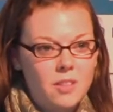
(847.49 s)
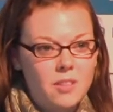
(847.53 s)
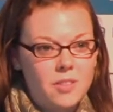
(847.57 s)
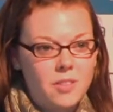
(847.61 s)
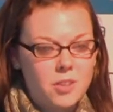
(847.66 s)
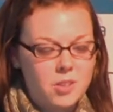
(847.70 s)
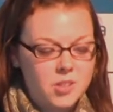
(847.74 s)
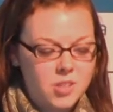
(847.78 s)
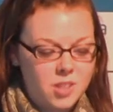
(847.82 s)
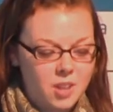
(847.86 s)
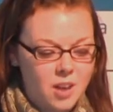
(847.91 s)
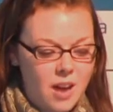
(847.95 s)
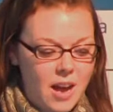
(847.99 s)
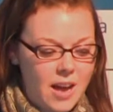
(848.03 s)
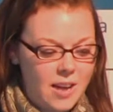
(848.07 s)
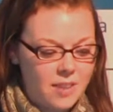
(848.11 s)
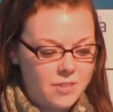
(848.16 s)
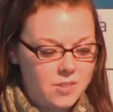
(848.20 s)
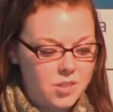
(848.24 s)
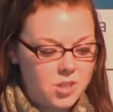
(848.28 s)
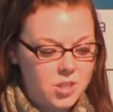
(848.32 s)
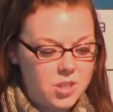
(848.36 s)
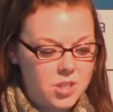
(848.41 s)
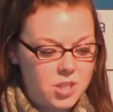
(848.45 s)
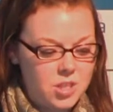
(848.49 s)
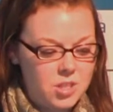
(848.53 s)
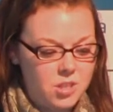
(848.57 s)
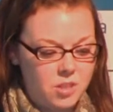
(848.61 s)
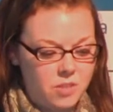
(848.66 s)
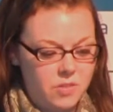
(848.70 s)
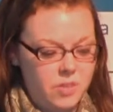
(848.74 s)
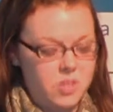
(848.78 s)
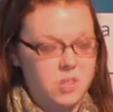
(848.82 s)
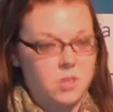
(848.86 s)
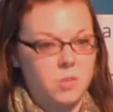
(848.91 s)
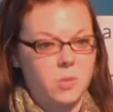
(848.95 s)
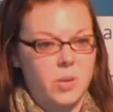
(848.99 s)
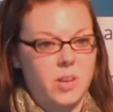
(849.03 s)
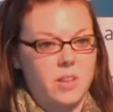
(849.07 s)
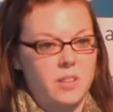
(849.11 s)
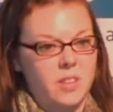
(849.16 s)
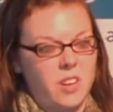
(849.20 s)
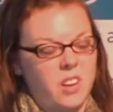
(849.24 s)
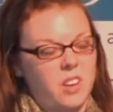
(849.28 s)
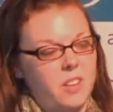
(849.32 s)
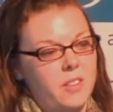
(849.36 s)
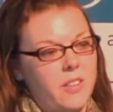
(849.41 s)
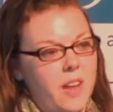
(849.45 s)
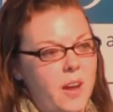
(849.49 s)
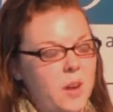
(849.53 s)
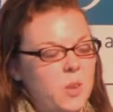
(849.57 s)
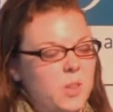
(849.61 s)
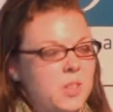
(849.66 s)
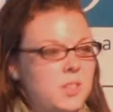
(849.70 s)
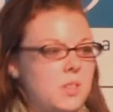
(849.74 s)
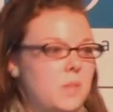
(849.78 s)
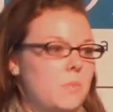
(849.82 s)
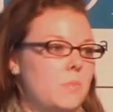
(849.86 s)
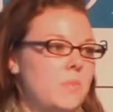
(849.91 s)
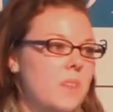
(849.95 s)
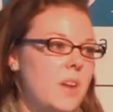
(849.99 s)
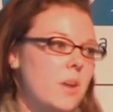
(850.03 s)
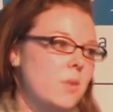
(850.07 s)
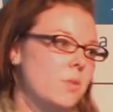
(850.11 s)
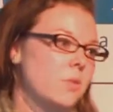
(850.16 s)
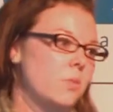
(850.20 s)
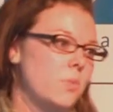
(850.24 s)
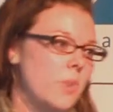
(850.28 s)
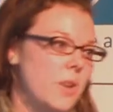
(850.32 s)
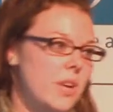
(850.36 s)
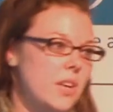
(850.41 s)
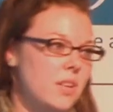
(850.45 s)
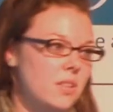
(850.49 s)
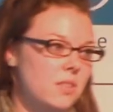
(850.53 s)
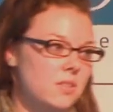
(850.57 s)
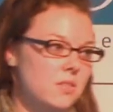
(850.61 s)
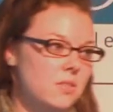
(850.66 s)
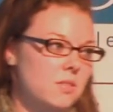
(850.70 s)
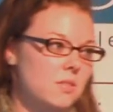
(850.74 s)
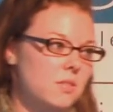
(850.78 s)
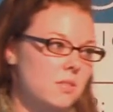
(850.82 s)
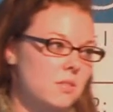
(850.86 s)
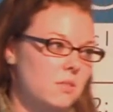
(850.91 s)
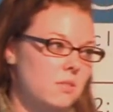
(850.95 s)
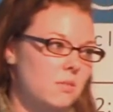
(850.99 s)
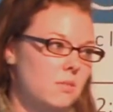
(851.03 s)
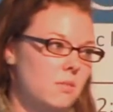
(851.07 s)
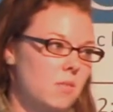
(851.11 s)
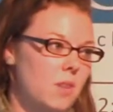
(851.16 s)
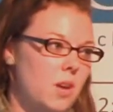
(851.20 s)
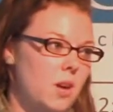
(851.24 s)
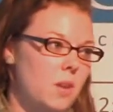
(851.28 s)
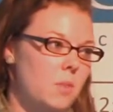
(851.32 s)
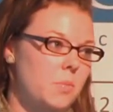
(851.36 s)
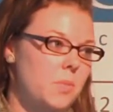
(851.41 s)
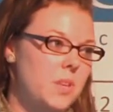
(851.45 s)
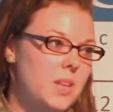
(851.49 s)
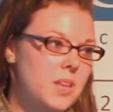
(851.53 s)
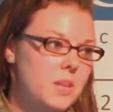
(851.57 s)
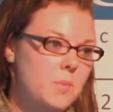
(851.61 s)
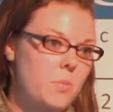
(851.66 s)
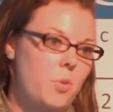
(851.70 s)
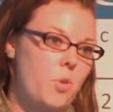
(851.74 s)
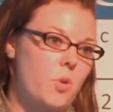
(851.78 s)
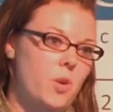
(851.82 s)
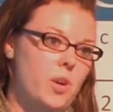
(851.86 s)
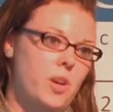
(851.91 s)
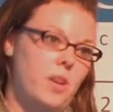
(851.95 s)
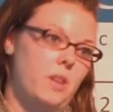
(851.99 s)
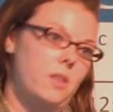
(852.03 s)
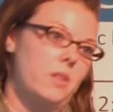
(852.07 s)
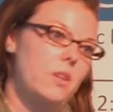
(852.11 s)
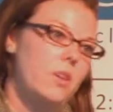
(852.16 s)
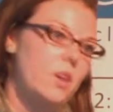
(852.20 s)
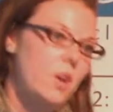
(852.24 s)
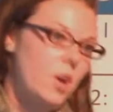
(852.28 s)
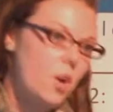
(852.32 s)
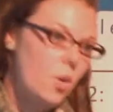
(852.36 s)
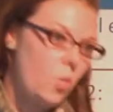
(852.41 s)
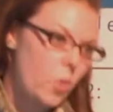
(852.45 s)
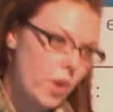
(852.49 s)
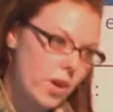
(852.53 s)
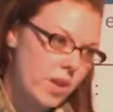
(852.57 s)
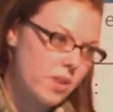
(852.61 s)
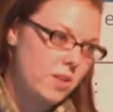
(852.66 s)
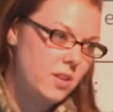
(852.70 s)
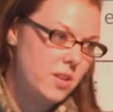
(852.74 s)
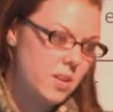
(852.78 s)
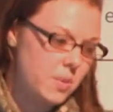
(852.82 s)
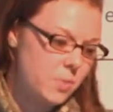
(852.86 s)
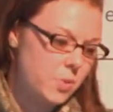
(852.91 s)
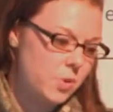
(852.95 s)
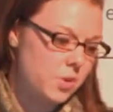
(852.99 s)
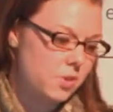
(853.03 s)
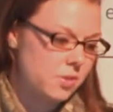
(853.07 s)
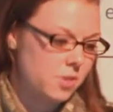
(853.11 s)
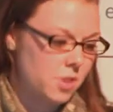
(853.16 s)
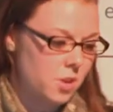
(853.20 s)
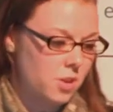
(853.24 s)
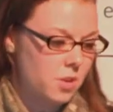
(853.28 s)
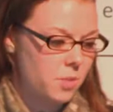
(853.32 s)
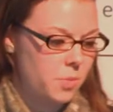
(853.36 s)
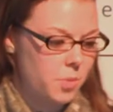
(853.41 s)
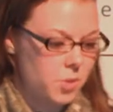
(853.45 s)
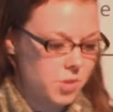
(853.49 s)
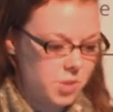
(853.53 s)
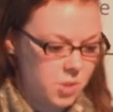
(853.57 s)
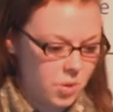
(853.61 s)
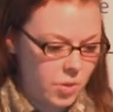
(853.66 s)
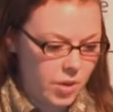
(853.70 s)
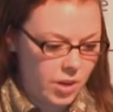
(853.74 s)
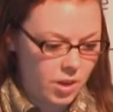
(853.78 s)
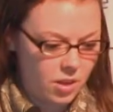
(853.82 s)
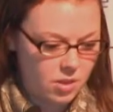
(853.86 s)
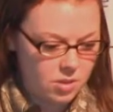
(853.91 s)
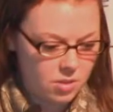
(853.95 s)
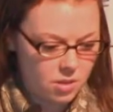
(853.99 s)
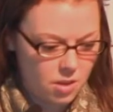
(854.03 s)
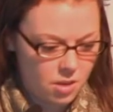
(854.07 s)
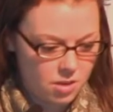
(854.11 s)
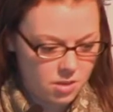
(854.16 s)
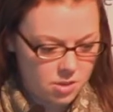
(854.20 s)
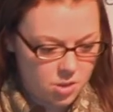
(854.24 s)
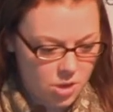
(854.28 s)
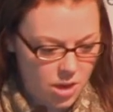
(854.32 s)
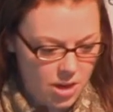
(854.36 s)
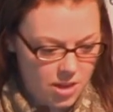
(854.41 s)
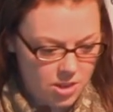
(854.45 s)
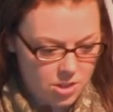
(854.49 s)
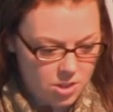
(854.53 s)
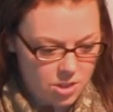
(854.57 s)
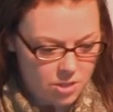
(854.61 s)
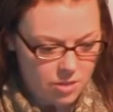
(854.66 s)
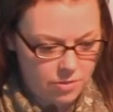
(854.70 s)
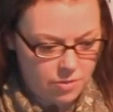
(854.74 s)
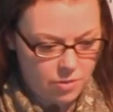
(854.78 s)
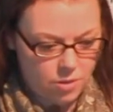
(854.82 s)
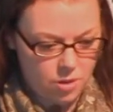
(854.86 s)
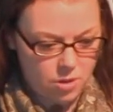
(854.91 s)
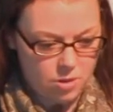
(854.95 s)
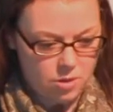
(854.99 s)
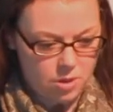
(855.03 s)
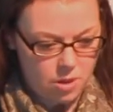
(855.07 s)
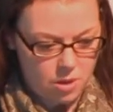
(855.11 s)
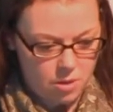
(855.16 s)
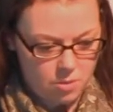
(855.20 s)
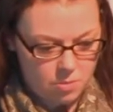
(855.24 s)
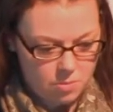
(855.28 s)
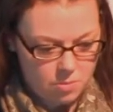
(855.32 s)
There's a lack of strategic vision right there, and that was Reagan's key point when he started pursuing a strategy for